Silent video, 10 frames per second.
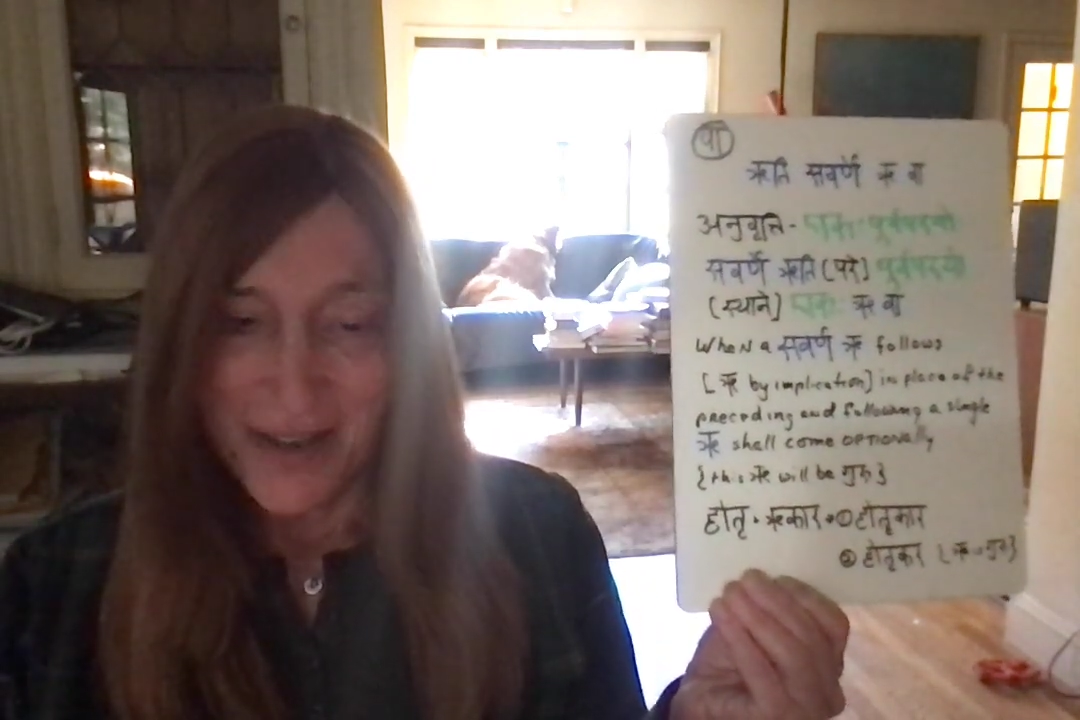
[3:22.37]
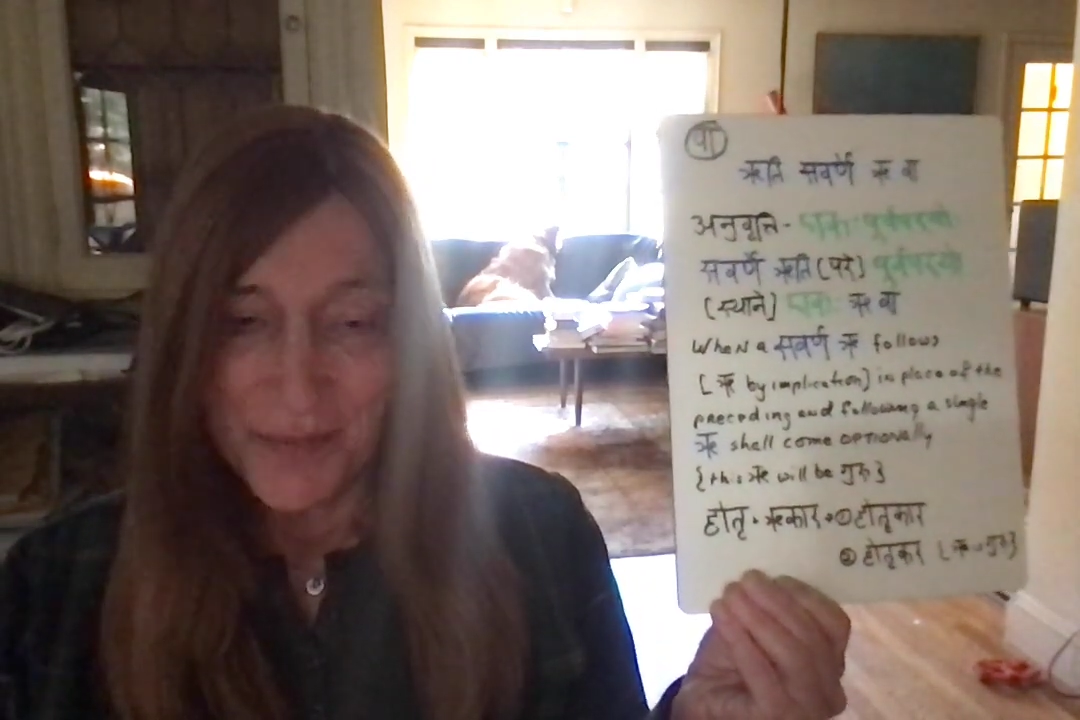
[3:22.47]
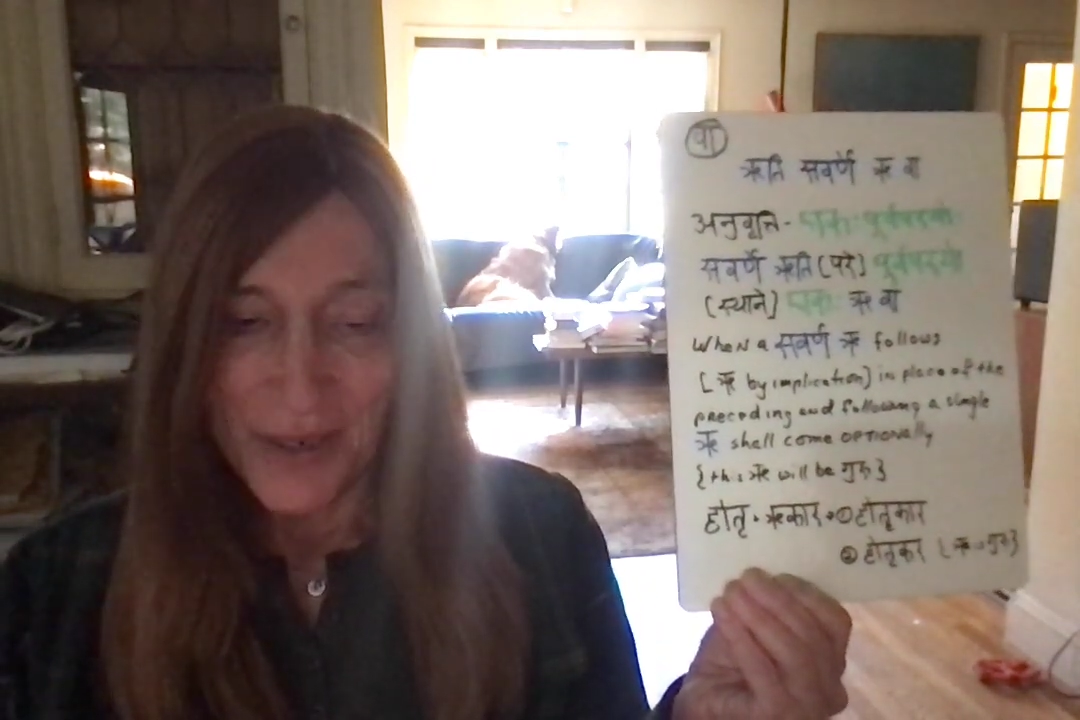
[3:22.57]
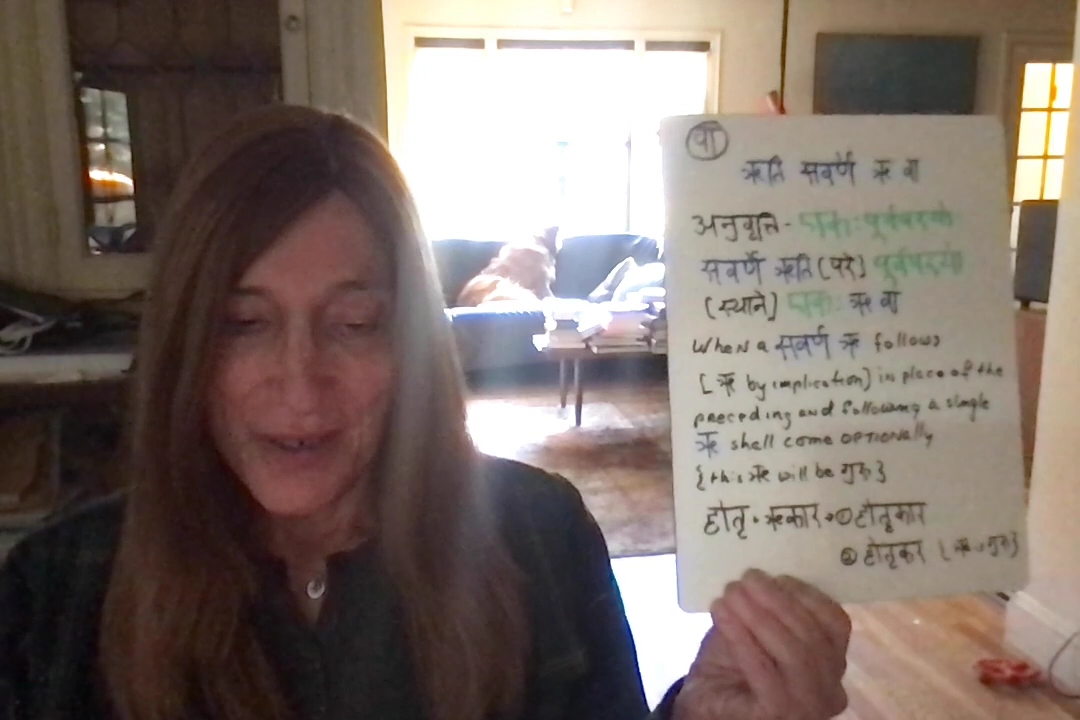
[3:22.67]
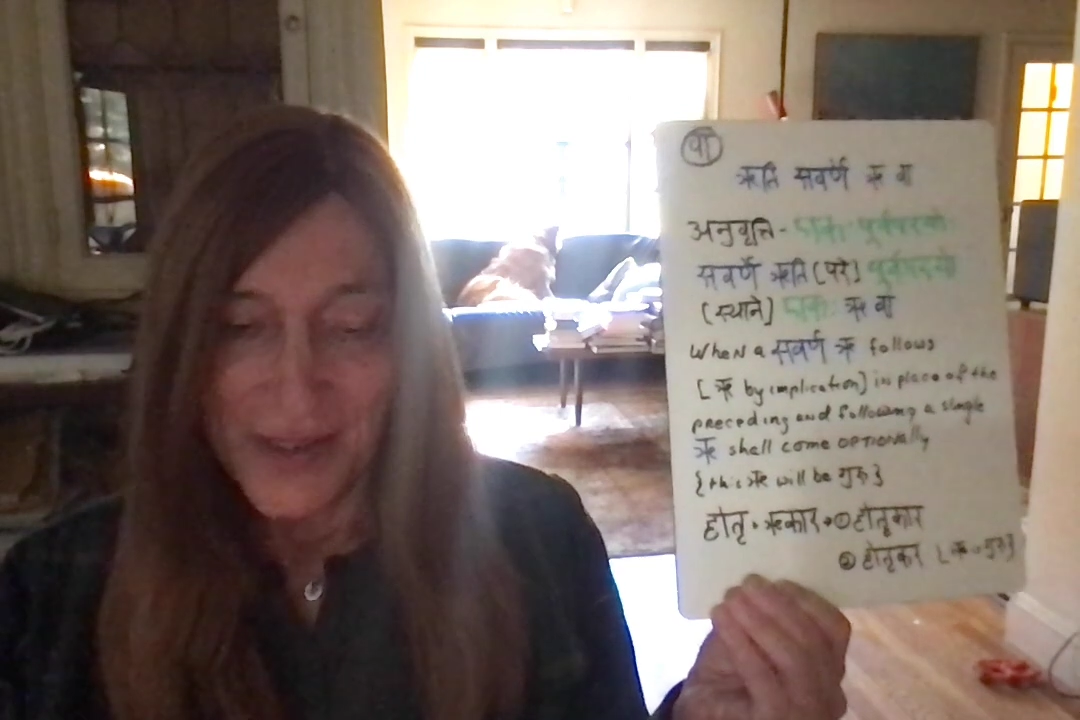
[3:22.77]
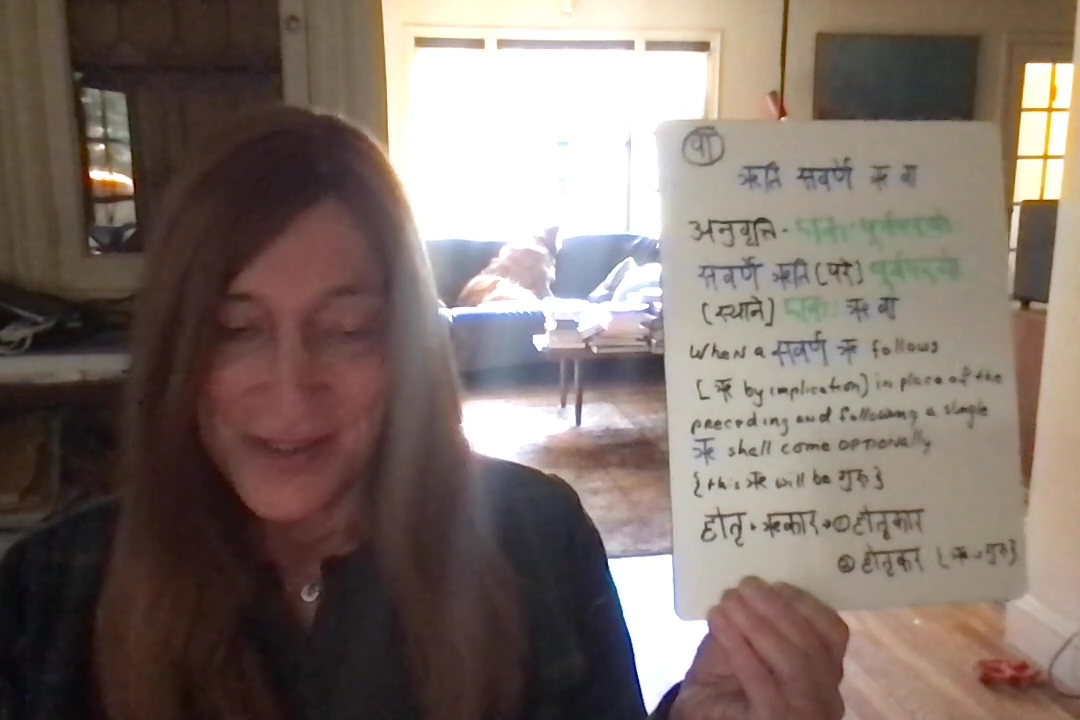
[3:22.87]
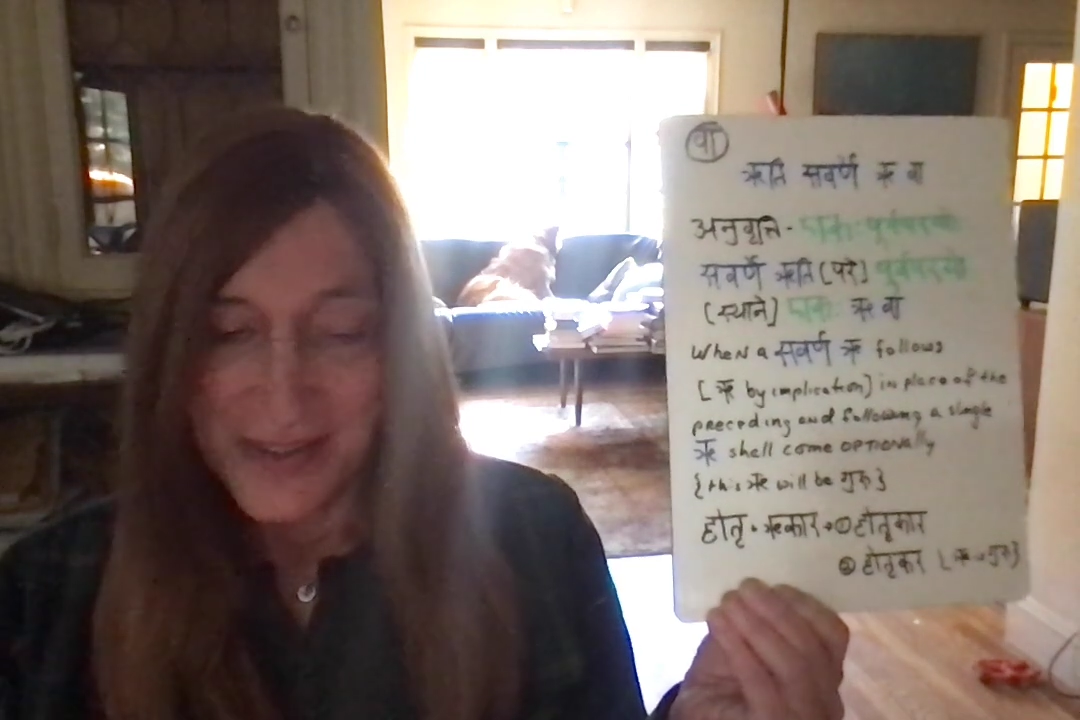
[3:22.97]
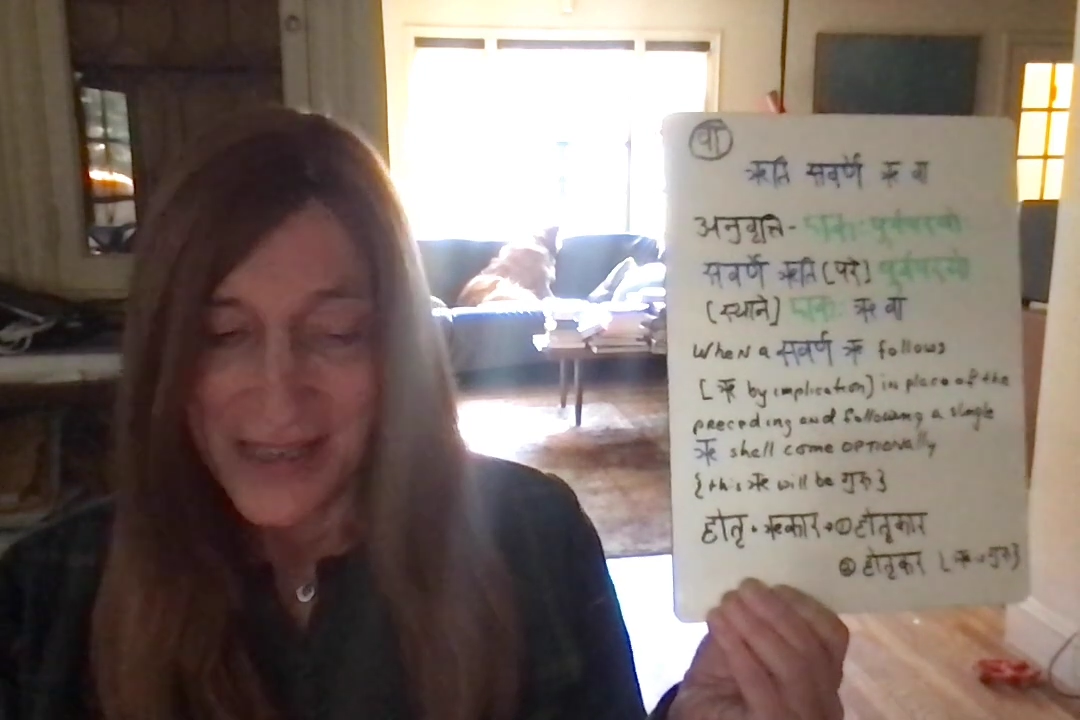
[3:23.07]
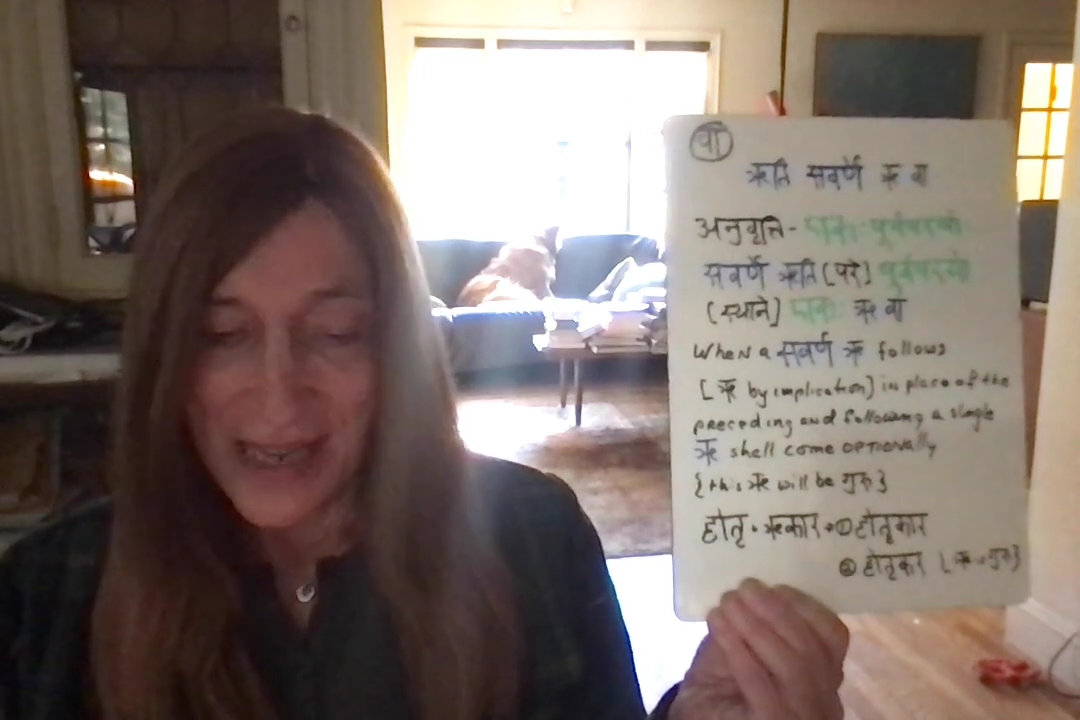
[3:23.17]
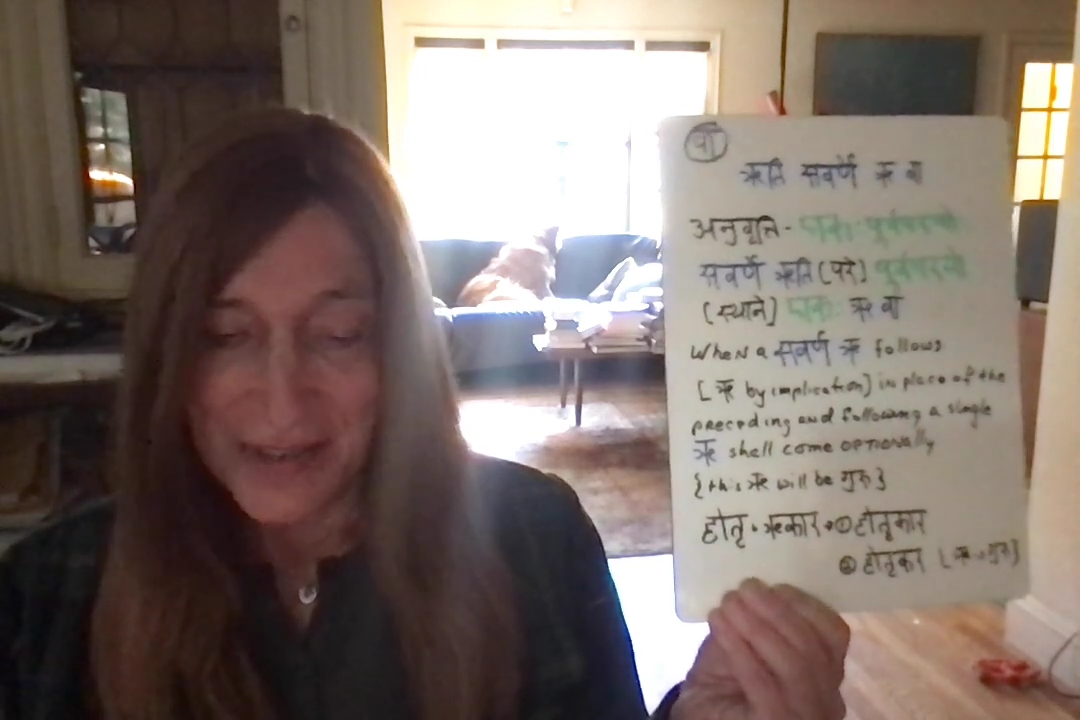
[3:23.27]
because
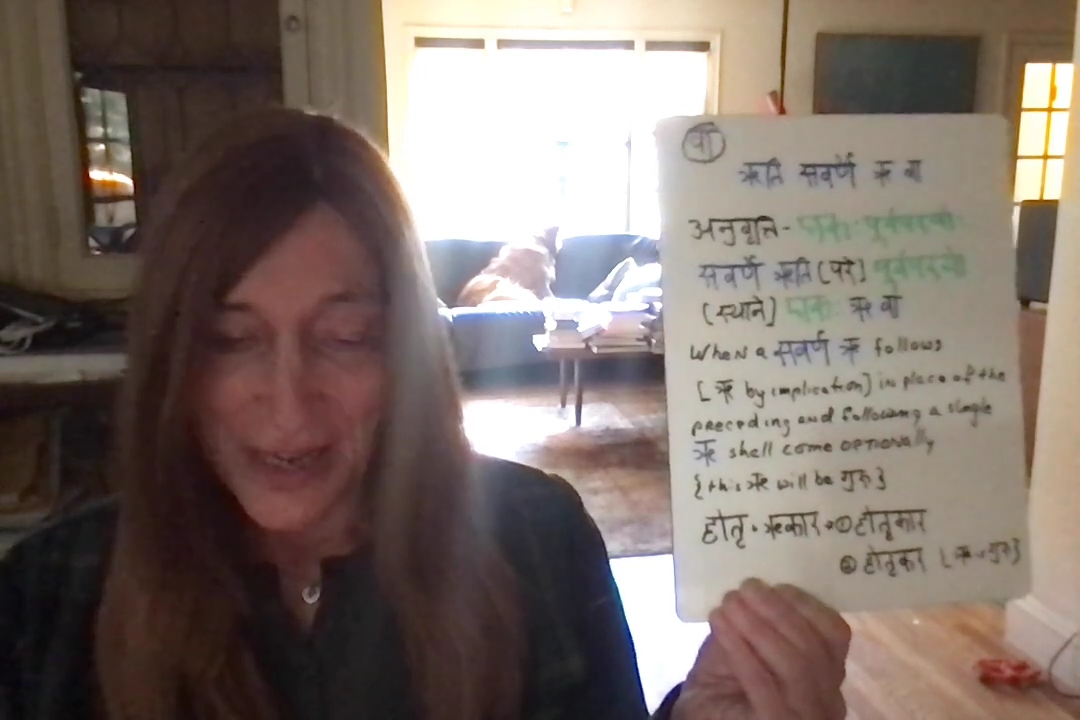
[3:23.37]
that's